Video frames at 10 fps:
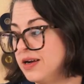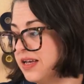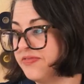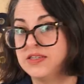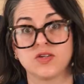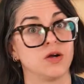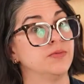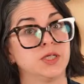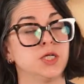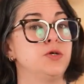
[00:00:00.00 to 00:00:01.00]
any of these
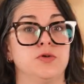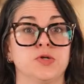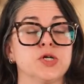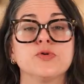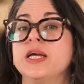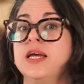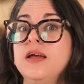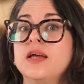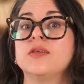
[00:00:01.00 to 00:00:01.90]
garbage and you don't agree?